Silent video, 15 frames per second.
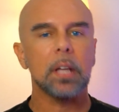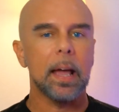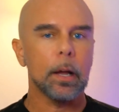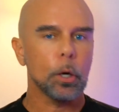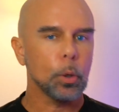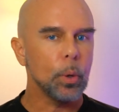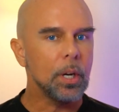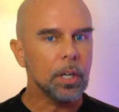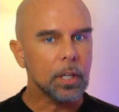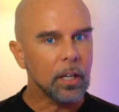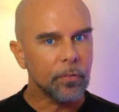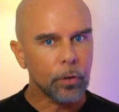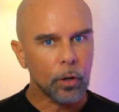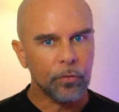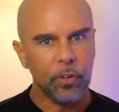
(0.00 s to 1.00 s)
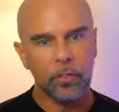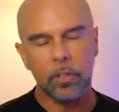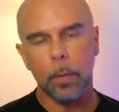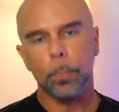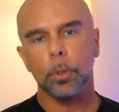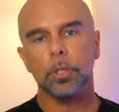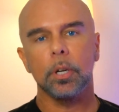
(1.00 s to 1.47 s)
I agree to give her
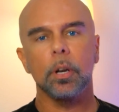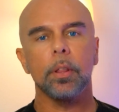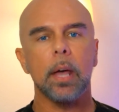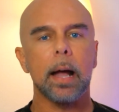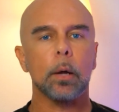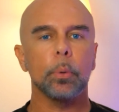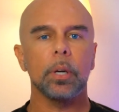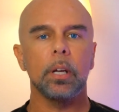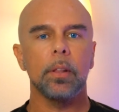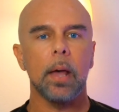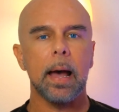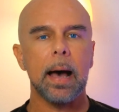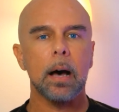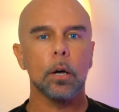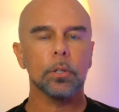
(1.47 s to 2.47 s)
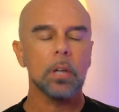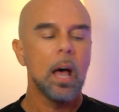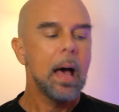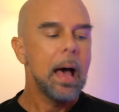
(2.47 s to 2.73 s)
50% of the equity in the house,